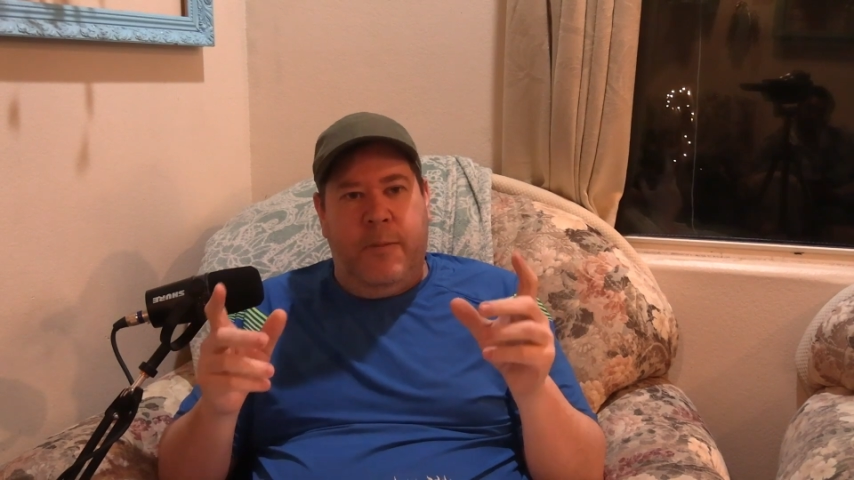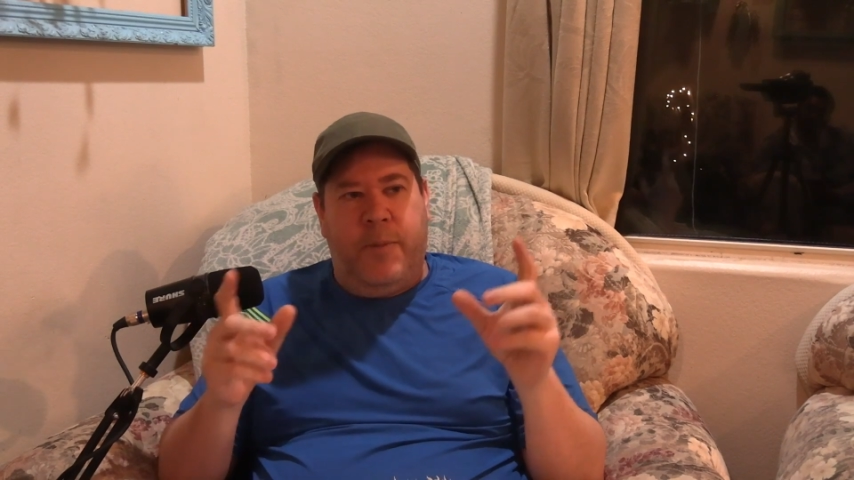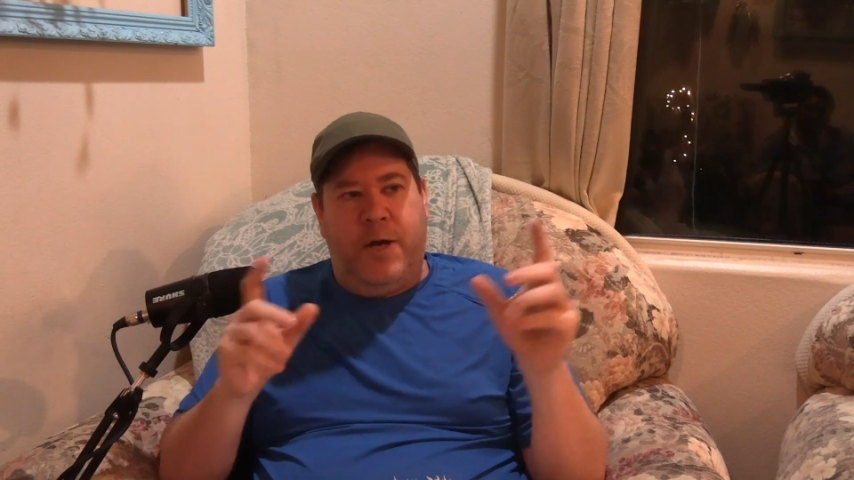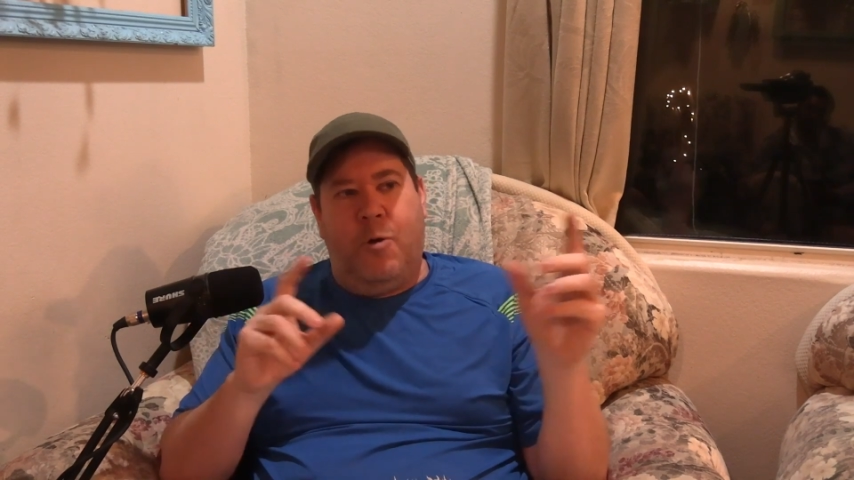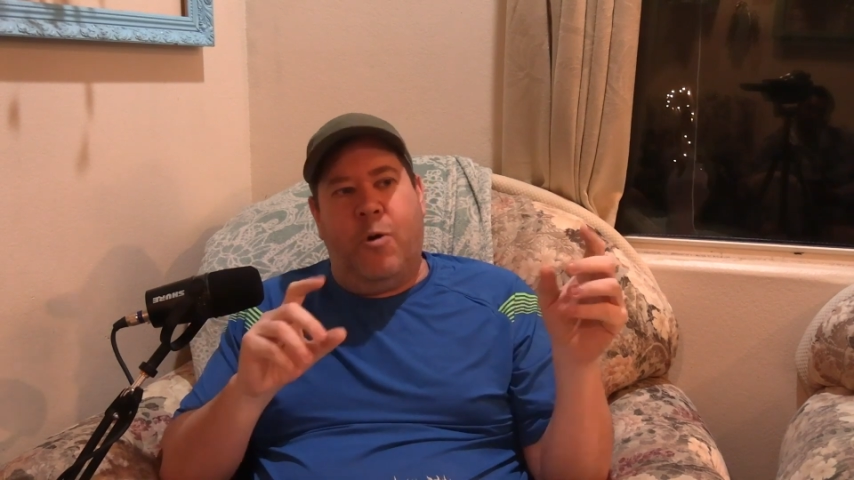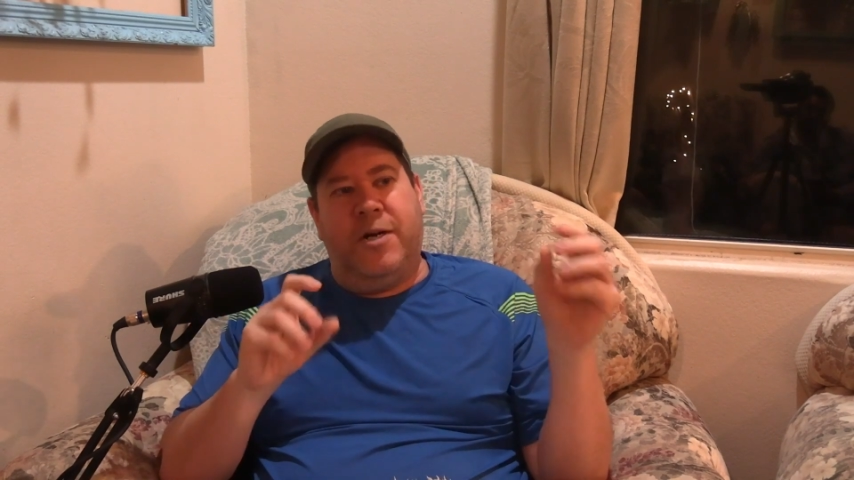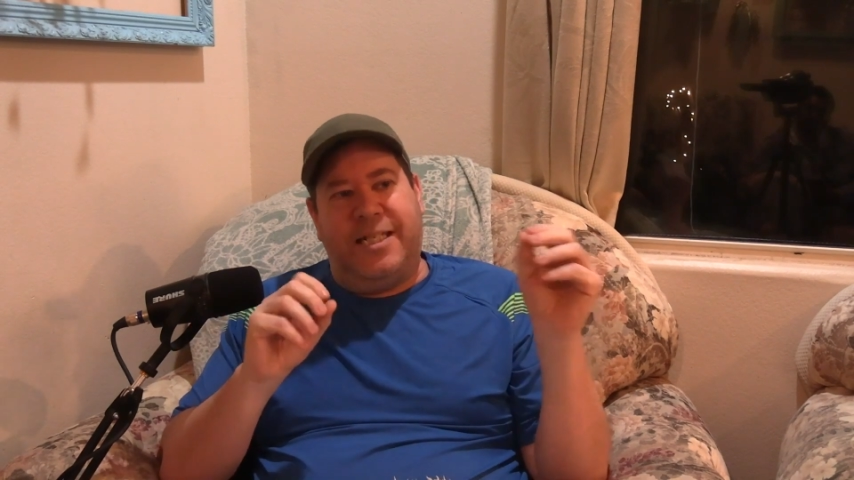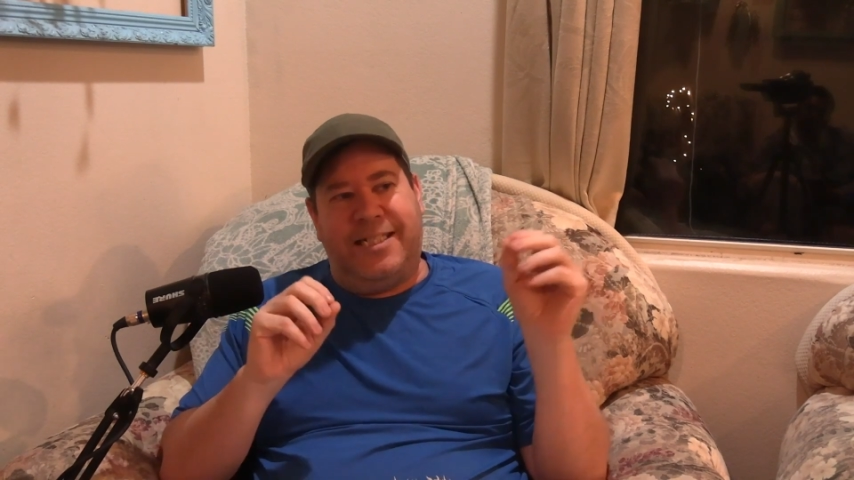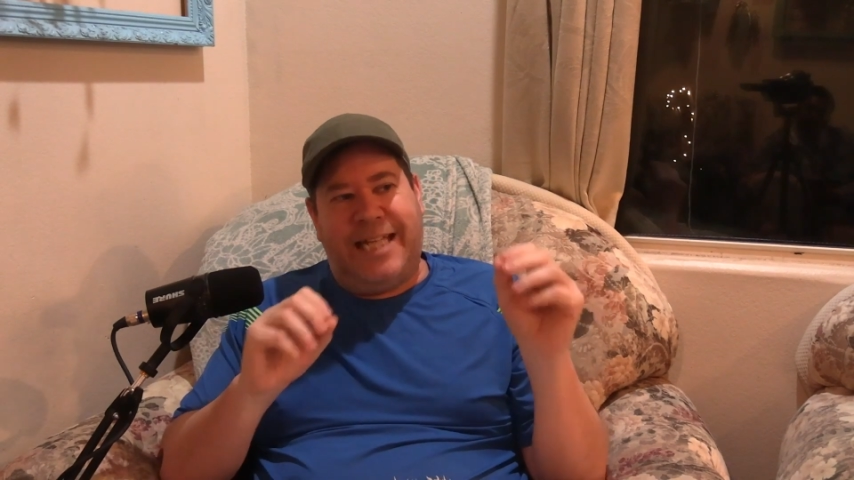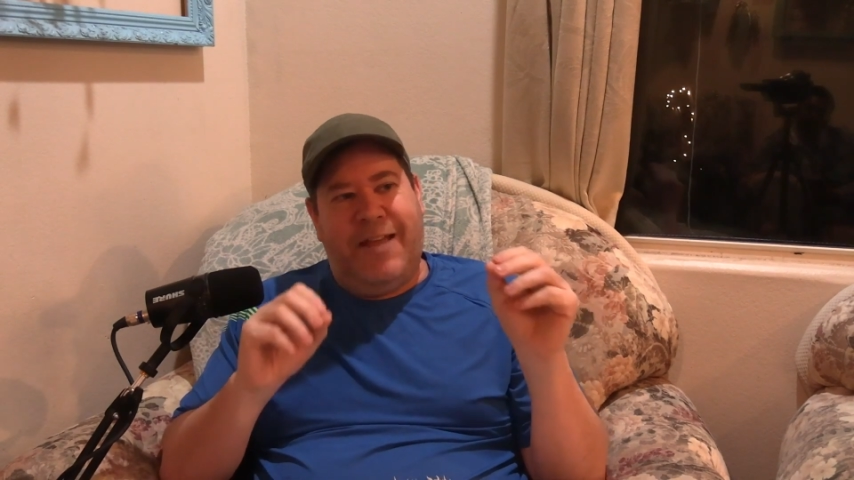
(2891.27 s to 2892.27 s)
but in order
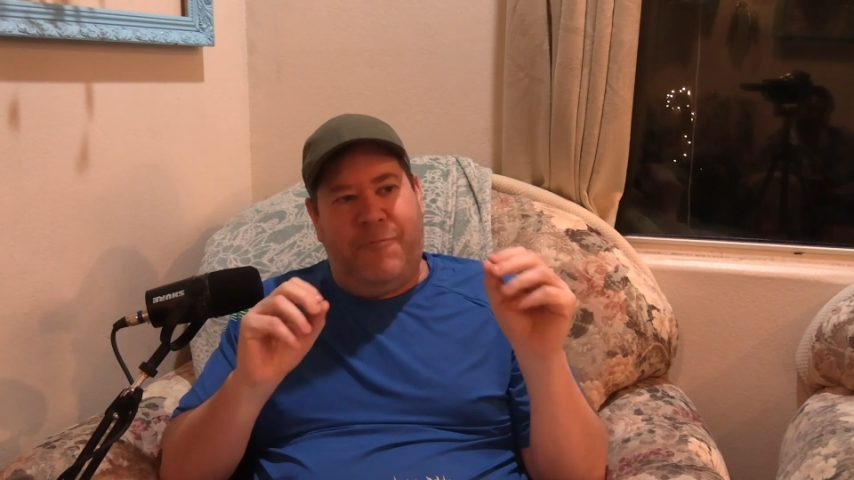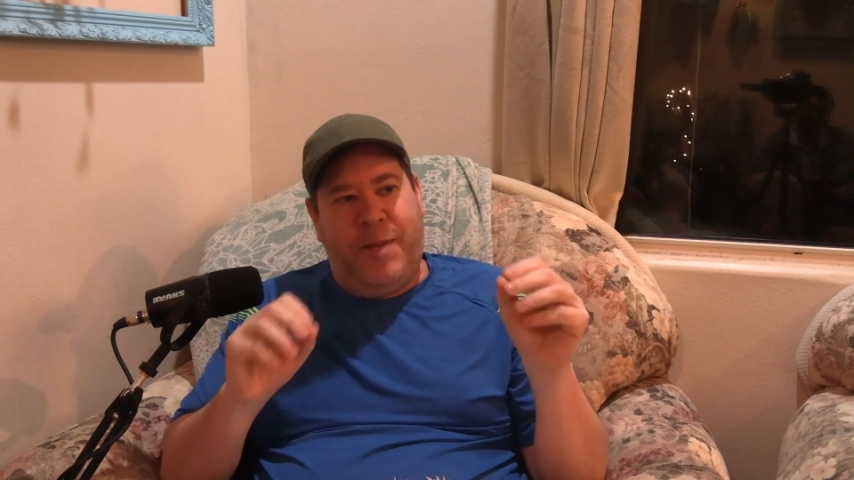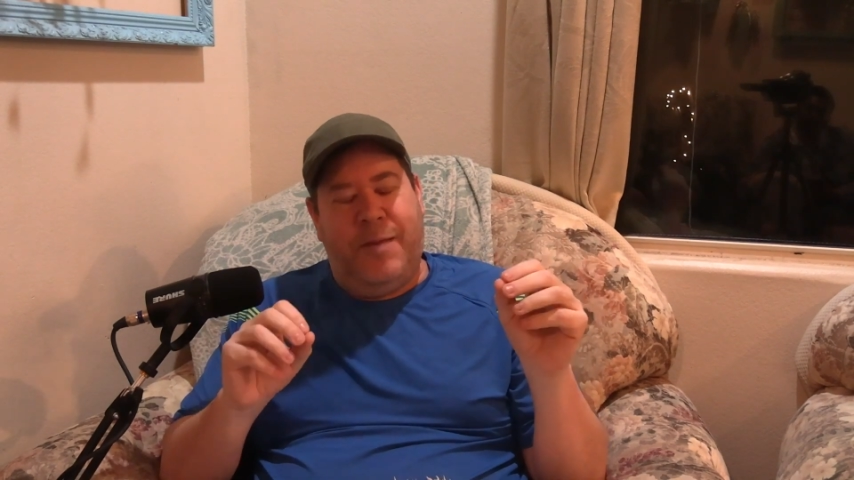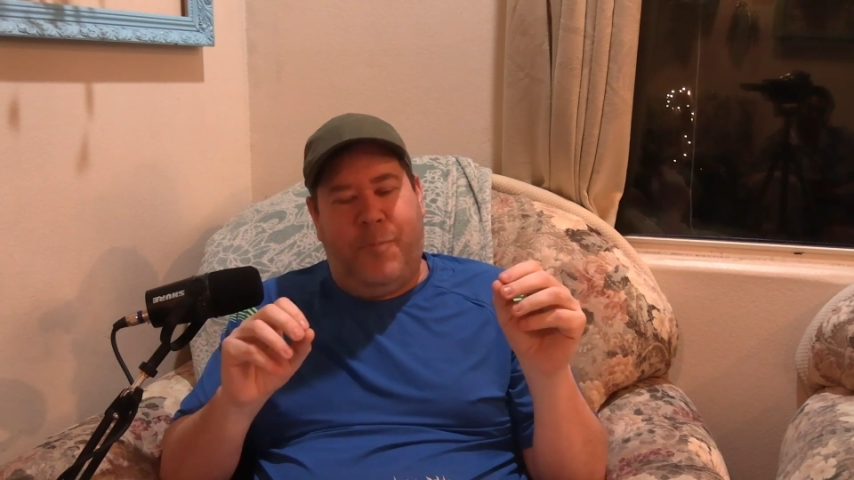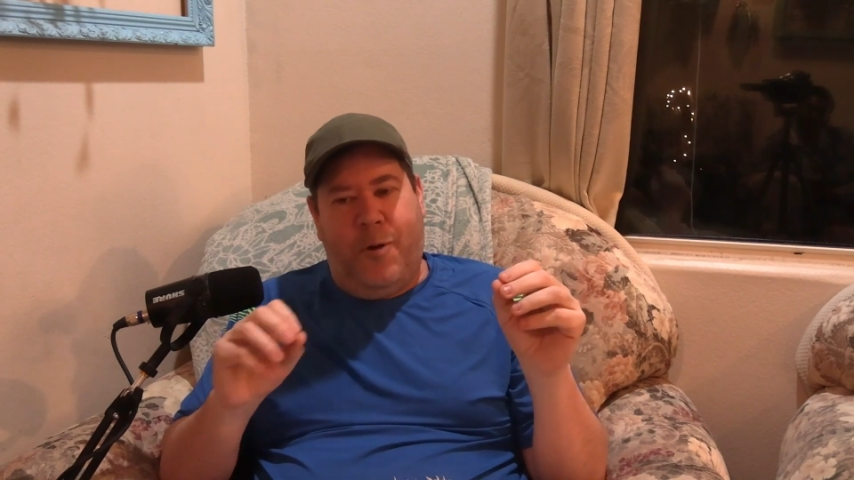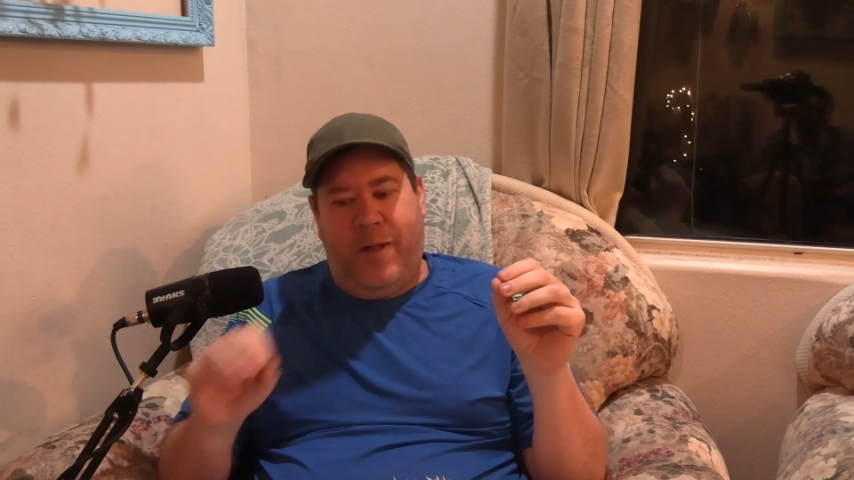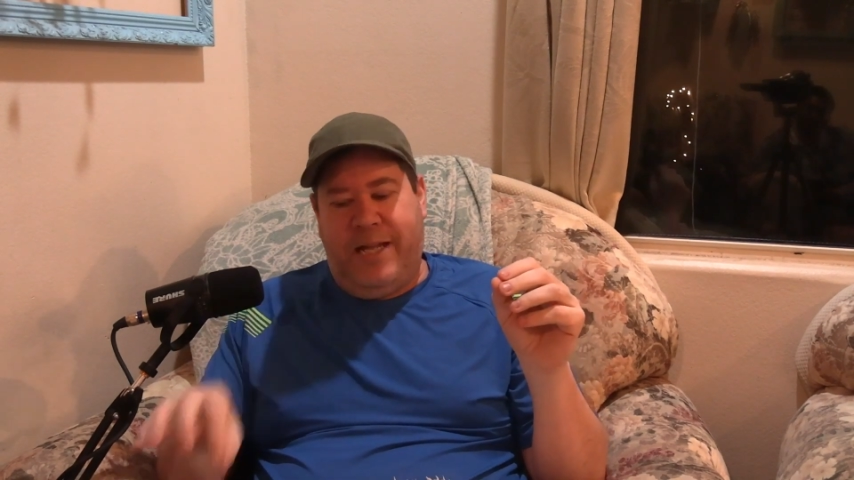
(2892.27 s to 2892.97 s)
to save people,